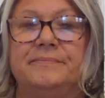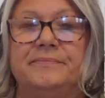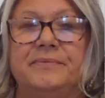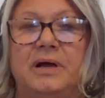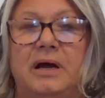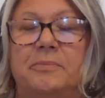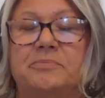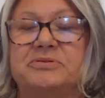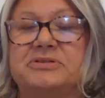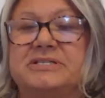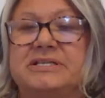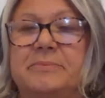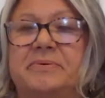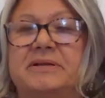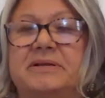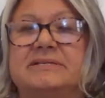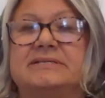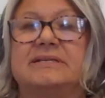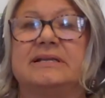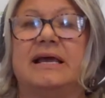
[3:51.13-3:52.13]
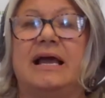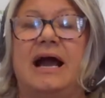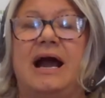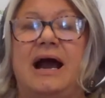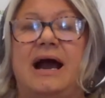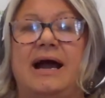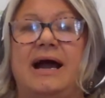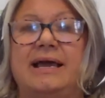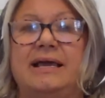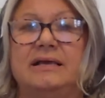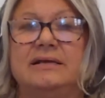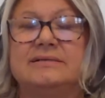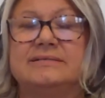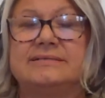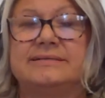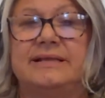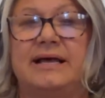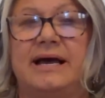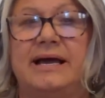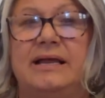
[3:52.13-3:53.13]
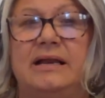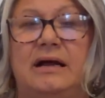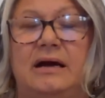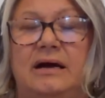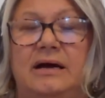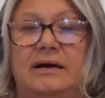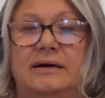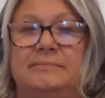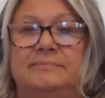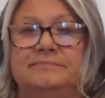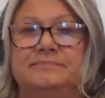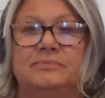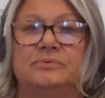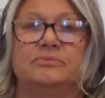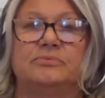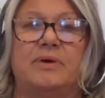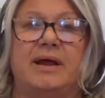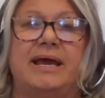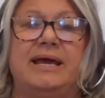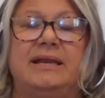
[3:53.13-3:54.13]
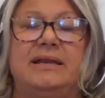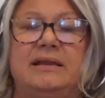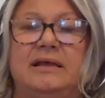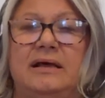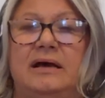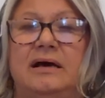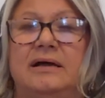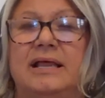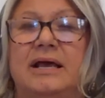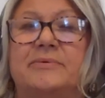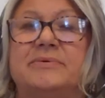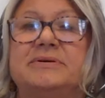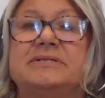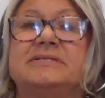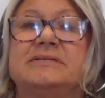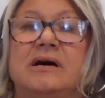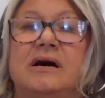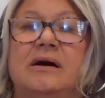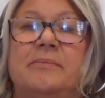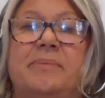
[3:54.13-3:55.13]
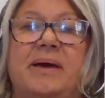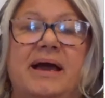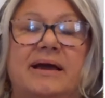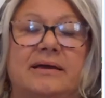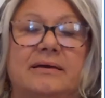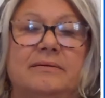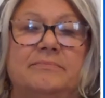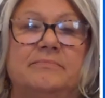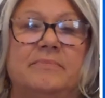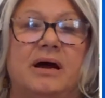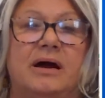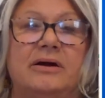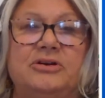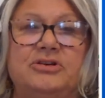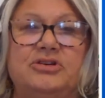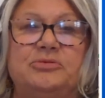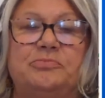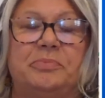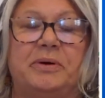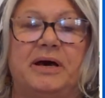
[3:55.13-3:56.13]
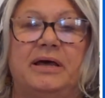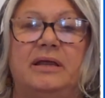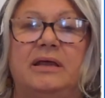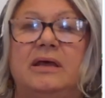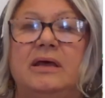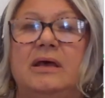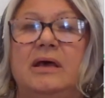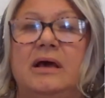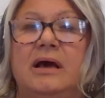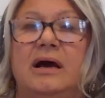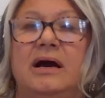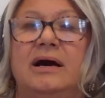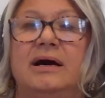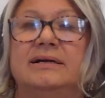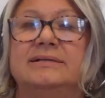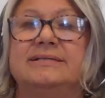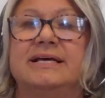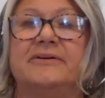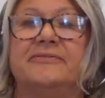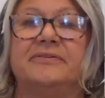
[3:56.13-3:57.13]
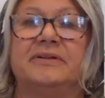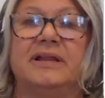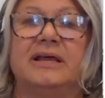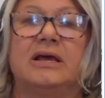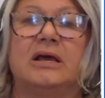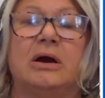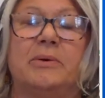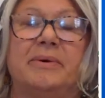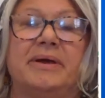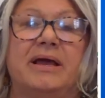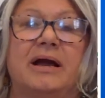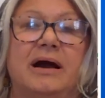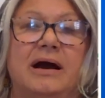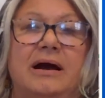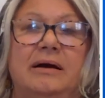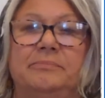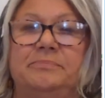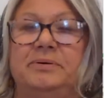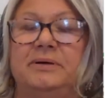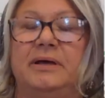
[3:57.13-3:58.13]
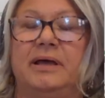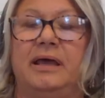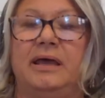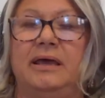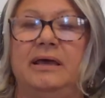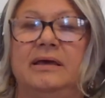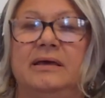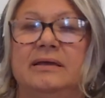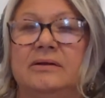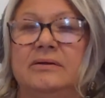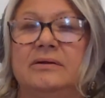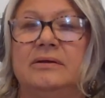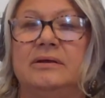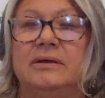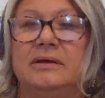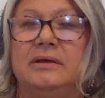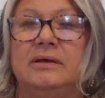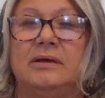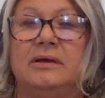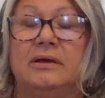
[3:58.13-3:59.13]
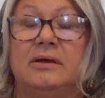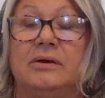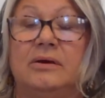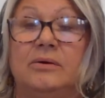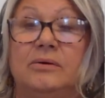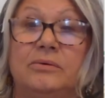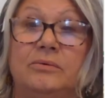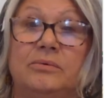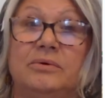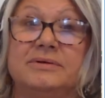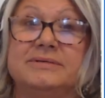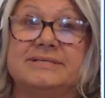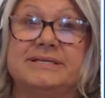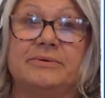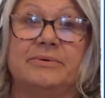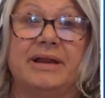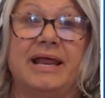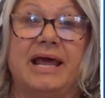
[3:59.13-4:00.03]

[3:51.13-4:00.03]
a precipitously high slide rate like we saw back in March, but definitely going up, and we'll see what